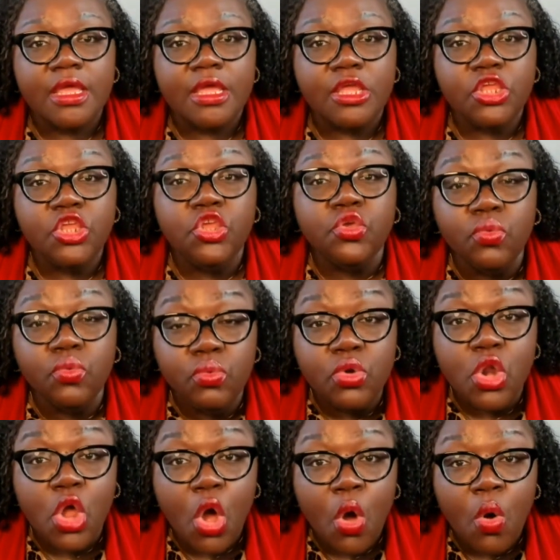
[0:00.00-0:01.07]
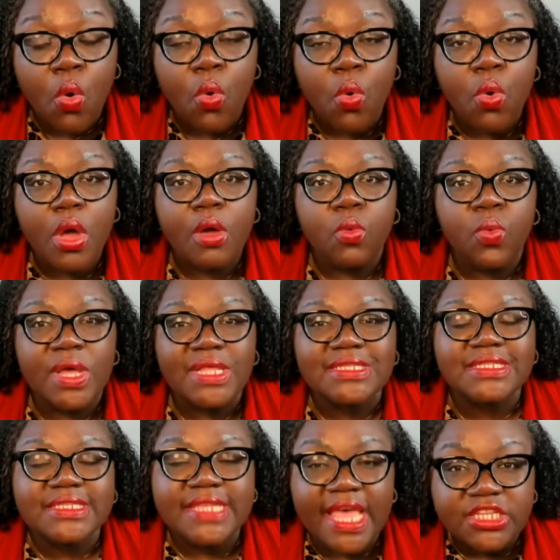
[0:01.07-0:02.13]
You know what
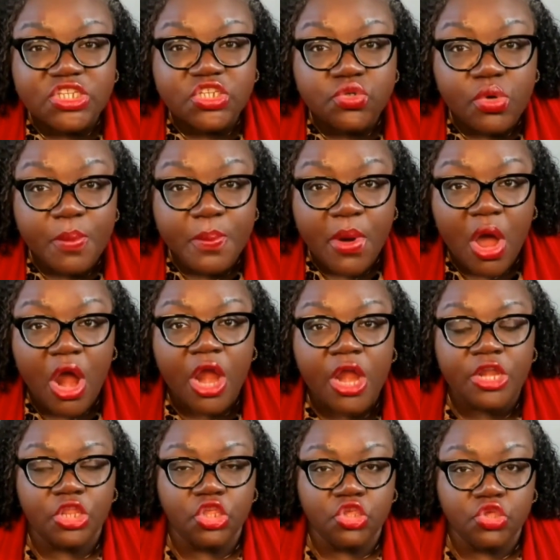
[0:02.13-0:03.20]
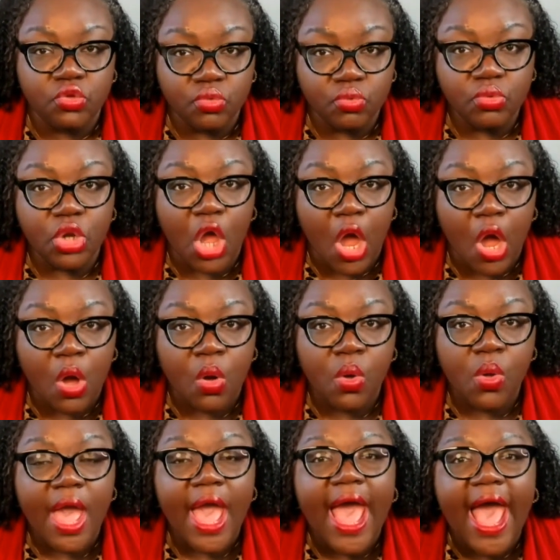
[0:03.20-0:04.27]
sets you apart. You know
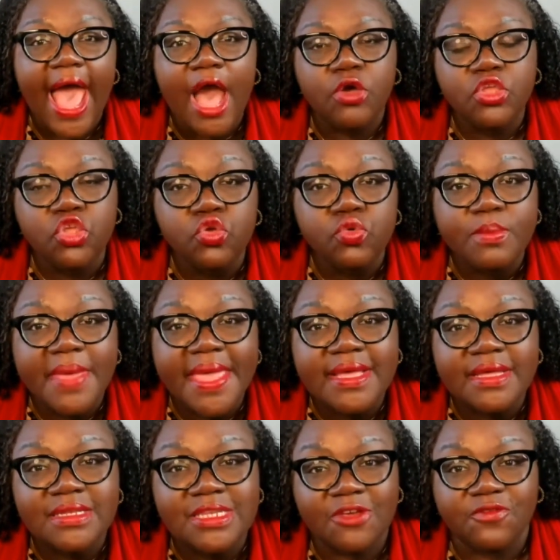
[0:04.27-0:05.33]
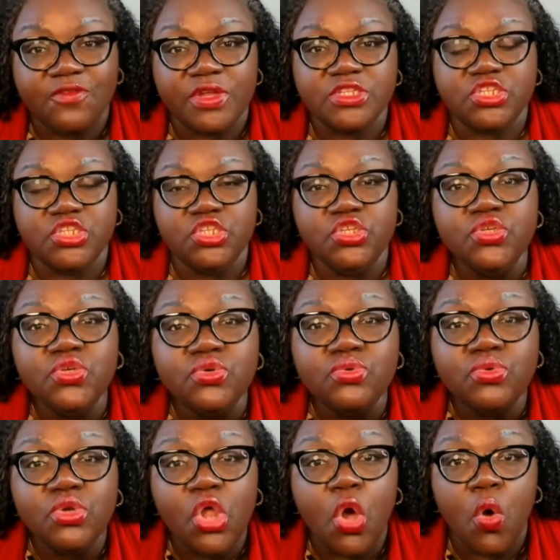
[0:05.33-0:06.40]
how you make a difference. You
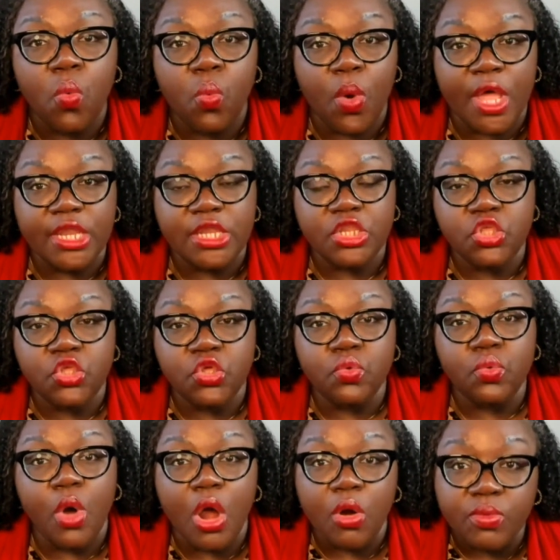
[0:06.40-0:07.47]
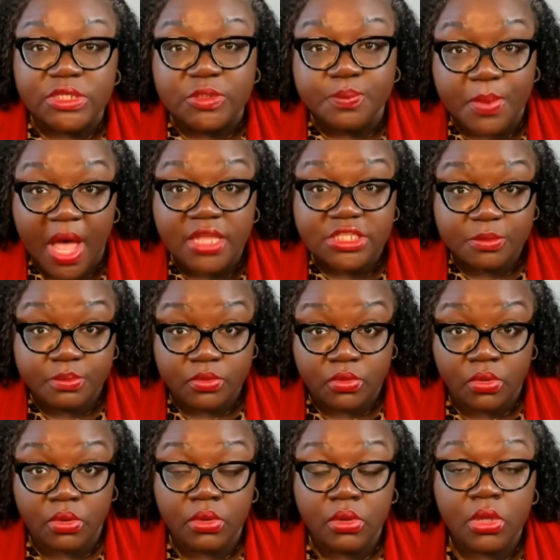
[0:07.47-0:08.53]
know what you are
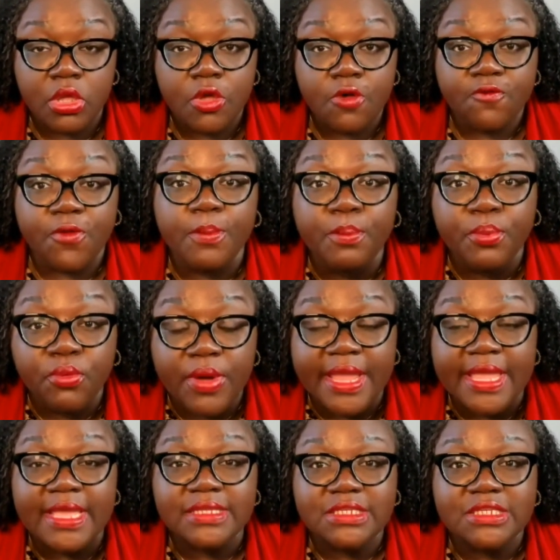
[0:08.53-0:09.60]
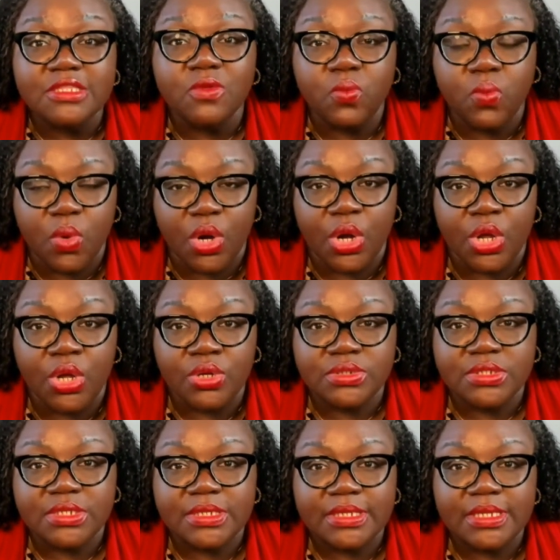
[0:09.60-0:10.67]
responsible for bringing to the world.
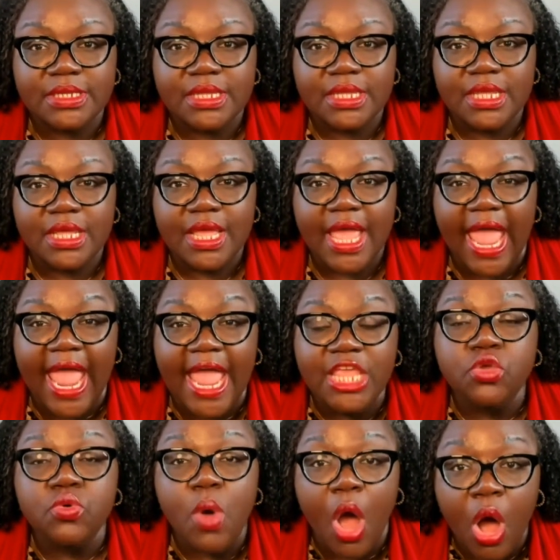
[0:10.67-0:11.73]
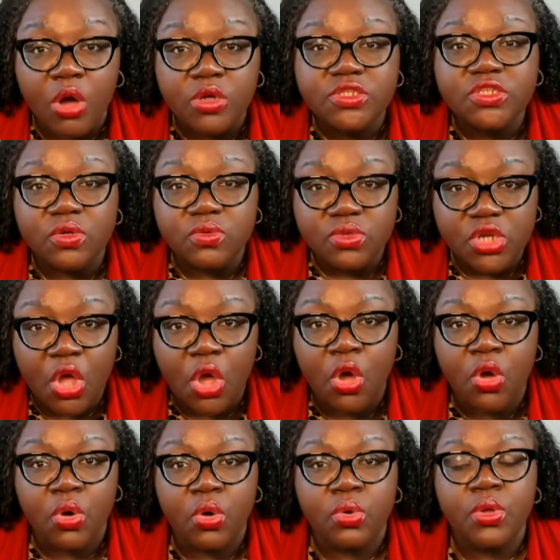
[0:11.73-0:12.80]
And you also
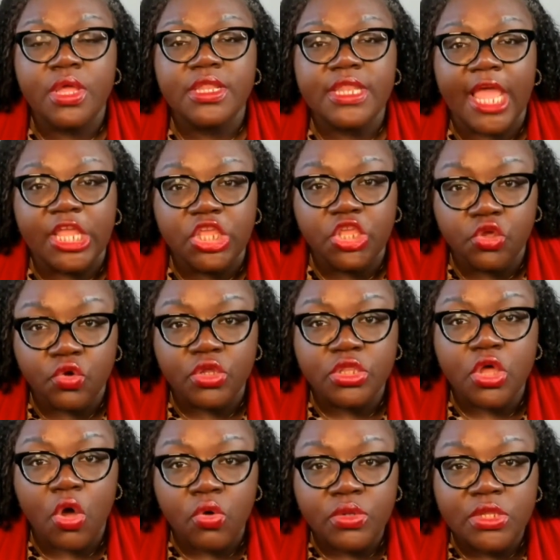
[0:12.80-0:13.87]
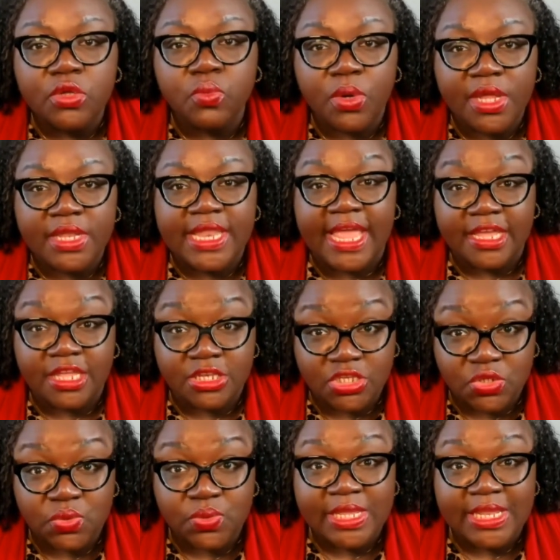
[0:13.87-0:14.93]
know that you're the only one that could
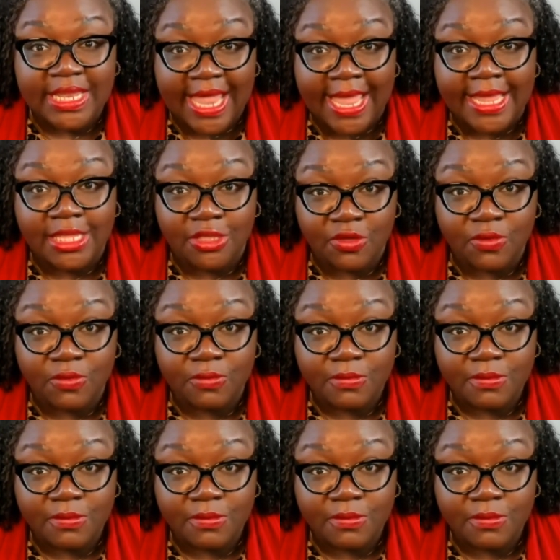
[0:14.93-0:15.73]
do it like you.